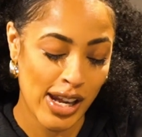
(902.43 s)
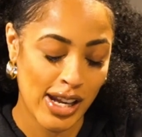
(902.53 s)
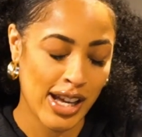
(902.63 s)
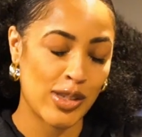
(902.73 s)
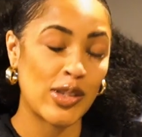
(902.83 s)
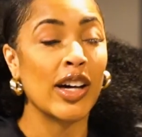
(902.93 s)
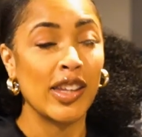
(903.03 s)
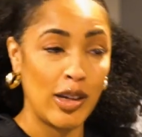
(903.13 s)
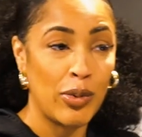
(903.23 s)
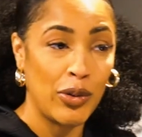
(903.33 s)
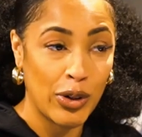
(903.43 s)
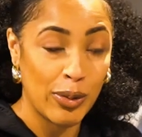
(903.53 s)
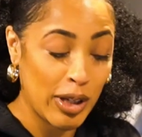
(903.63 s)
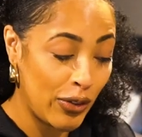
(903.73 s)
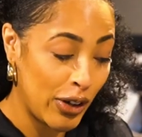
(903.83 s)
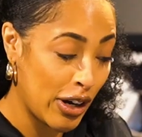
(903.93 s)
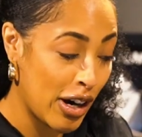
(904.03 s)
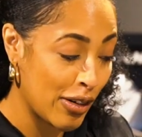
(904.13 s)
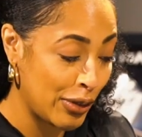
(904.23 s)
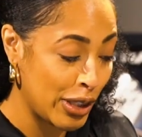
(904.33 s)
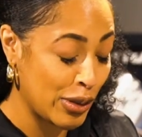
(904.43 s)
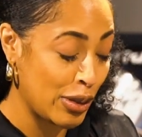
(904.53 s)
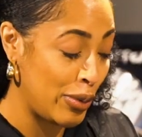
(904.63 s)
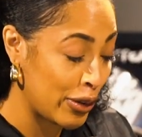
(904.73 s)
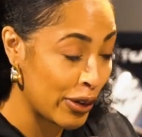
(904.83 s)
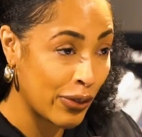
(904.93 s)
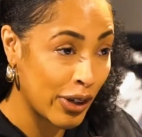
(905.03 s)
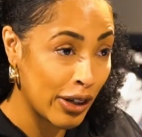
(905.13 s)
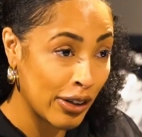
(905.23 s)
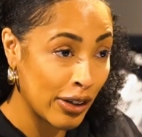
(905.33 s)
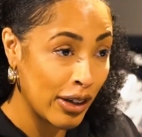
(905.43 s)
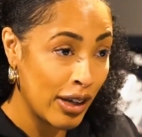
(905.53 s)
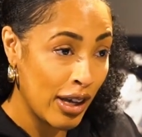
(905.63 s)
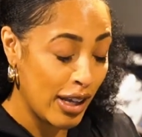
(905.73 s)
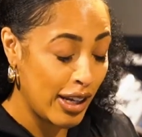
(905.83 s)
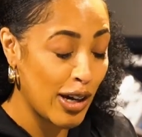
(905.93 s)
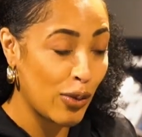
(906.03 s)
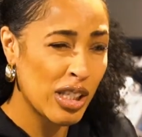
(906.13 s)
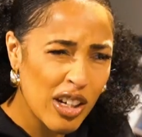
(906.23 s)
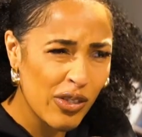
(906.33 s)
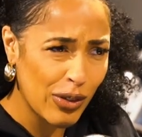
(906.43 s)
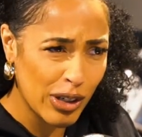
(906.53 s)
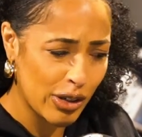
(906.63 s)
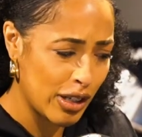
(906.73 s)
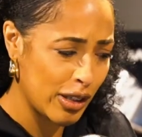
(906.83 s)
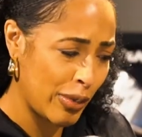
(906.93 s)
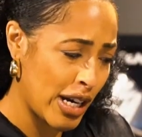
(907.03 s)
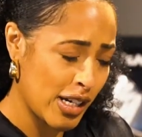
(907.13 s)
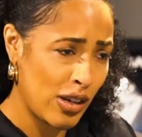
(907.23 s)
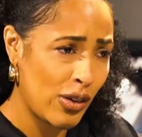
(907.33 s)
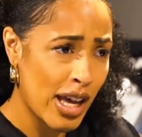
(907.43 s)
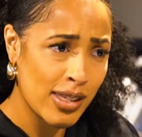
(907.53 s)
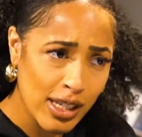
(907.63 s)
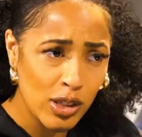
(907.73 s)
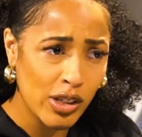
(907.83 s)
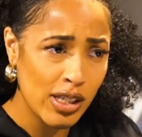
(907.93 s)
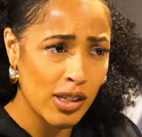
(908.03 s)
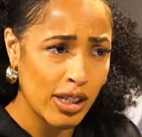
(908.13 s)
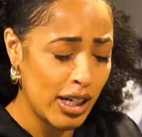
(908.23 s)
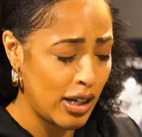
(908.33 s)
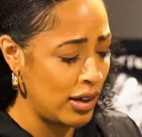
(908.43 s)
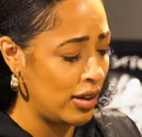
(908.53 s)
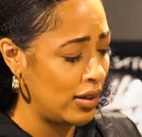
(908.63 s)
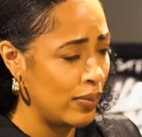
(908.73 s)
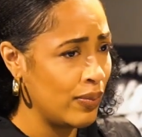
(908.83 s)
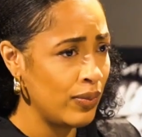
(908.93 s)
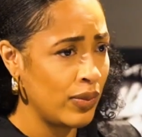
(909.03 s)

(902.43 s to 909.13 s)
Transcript: And I saw that you performed it for Yara, which was beautiful. Thank you. Now, what's your favorite joint on the project? You got six joints on there. Yeah.